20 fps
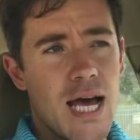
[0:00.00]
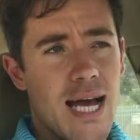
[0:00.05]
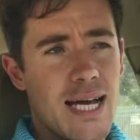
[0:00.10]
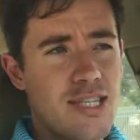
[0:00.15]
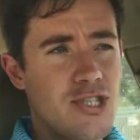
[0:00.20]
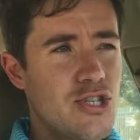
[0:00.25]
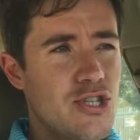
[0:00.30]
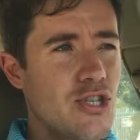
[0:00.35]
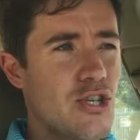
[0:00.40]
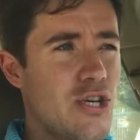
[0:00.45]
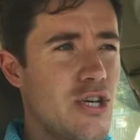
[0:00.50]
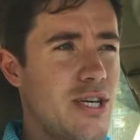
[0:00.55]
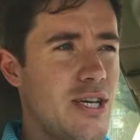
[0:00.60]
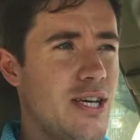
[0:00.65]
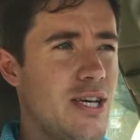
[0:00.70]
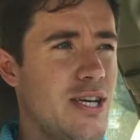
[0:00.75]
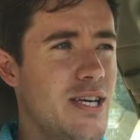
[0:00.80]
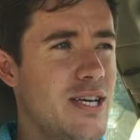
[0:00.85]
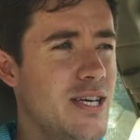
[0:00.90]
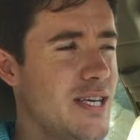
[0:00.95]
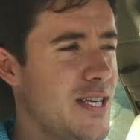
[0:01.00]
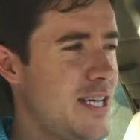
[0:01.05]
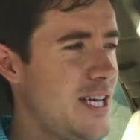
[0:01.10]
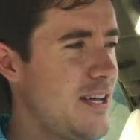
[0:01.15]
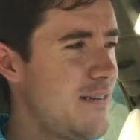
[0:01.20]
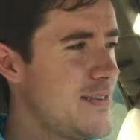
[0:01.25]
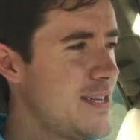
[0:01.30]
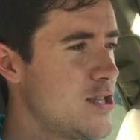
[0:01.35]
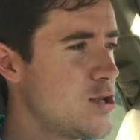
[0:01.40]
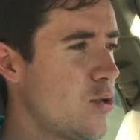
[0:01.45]
I took
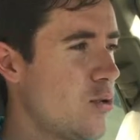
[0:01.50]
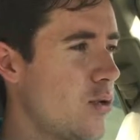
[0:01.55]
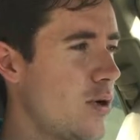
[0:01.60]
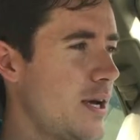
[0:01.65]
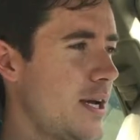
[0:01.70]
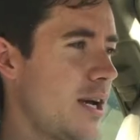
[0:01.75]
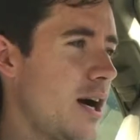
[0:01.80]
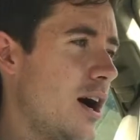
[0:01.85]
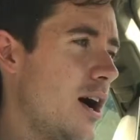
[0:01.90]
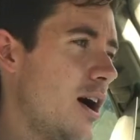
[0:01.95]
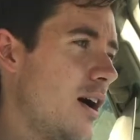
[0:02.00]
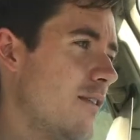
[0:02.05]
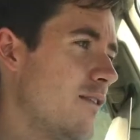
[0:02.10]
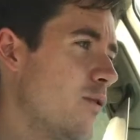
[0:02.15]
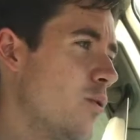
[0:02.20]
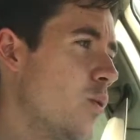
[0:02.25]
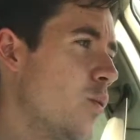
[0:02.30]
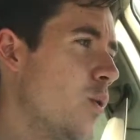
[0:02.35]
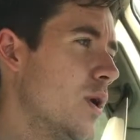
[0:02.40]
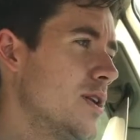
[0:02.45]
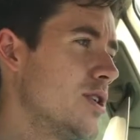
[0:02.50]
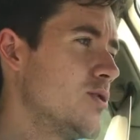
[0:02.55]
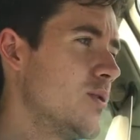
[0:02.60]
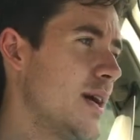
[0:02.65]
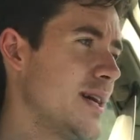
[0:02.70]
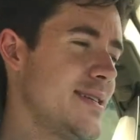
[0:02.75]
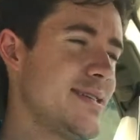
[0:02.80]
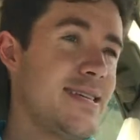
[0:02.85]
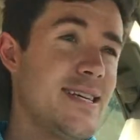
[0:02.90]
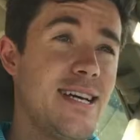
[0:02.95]
inventory of what do
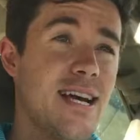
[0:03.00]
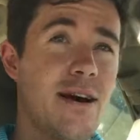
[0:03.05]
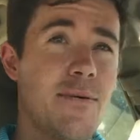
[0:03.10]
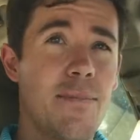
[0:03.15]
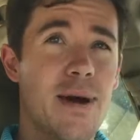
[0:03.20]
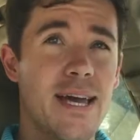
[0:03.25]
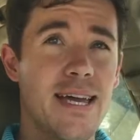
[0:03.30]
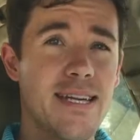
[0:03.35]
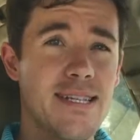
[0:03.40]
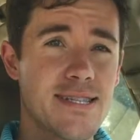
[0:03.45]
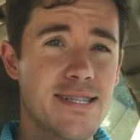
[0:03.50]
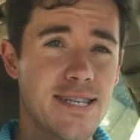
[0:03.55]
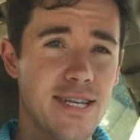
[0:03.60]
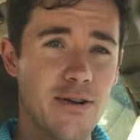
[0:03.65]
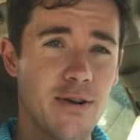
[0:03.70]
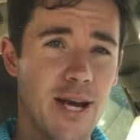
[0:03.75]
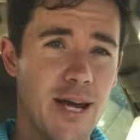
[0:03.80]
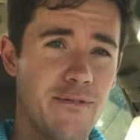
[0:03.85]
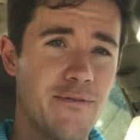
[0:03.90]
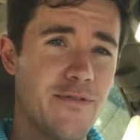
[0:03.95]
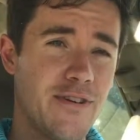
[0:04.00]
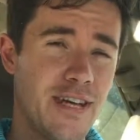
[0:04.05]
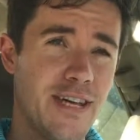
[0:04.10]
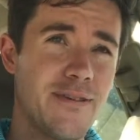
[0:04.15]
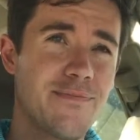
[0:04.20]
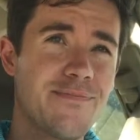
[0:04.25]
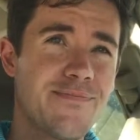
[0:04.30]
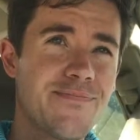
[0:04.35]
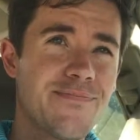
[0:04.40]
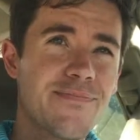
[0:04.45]
I see on my Instagram
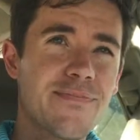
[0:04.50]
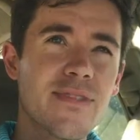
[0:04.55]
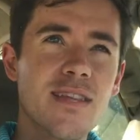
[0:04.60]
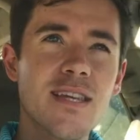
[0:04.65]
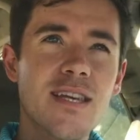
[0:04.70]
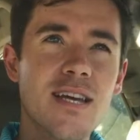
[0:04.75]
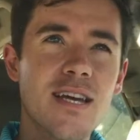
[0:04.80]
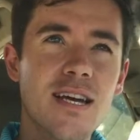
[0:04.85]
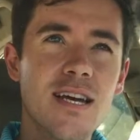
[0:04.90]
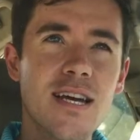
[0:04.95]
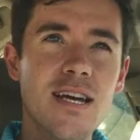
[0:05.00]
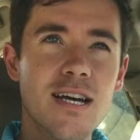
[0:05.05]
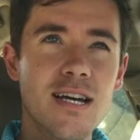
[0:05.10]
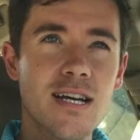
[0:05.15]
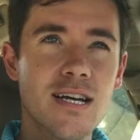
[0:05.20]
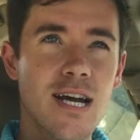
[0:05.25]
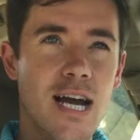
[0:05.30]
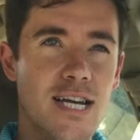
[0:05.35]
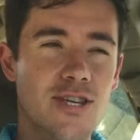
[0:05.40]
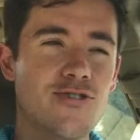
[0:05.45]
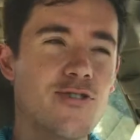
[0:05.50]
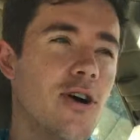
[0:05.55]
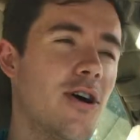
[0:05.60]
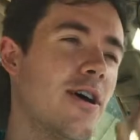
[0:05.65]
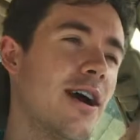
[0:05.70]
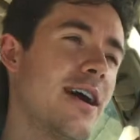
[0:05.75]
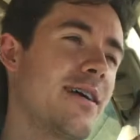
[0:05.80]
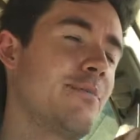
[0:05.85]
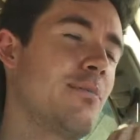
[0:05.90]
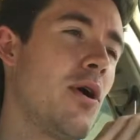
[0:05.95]
feed. Gosh, all
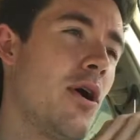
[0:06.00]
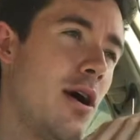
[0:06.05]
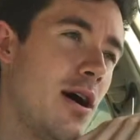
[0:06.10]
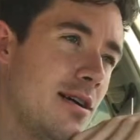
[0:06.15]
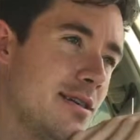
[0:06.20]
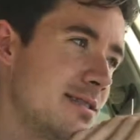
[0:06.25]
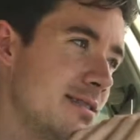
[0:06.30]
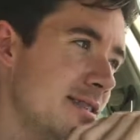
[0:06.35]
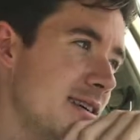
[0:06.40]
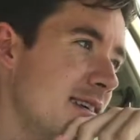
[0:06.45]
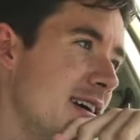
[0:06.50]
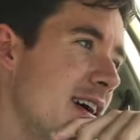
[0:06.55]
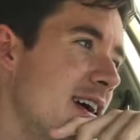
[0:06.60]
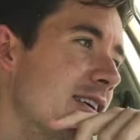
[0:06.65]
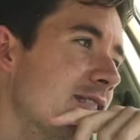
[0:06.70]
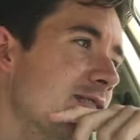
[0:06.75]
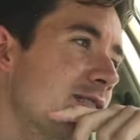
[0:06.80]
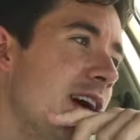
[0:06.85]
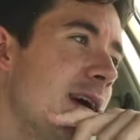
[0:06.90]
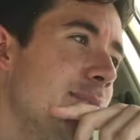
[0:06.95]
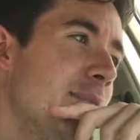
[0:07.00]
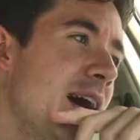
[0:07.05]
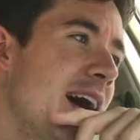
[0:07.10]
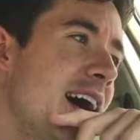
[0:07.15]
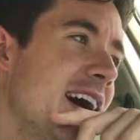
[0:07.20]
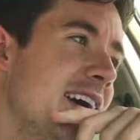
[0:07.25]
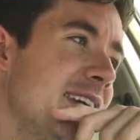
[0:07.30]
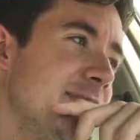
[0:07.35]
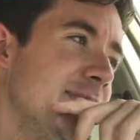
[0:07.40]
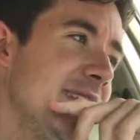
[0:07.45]
right, pause. Right
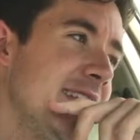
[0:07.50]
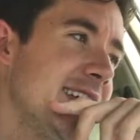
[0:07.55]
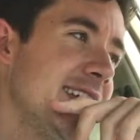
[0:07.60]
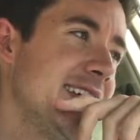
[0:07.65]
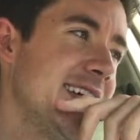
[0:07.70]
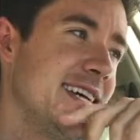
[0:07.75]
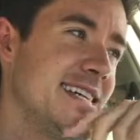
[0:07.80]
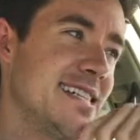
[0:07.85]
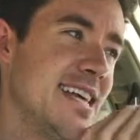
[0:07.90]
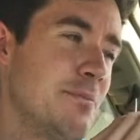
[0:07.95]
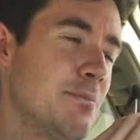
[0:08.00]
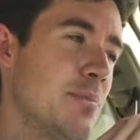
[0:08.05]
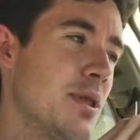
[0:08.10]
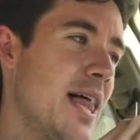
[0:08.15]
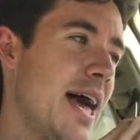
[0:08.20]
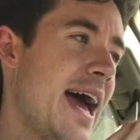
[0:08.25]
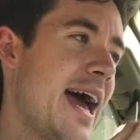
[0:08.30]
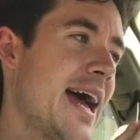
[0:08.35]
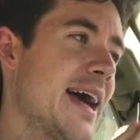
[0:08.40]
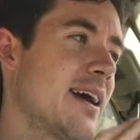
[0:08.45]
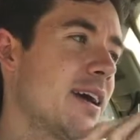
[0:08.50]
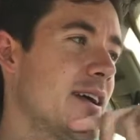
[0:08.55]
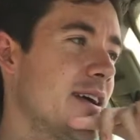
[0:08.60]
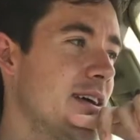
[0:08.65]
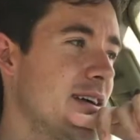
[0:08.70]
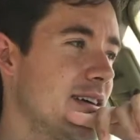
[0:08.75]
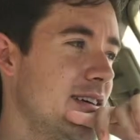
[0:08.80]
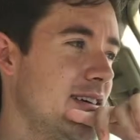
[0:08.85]
behind me is a black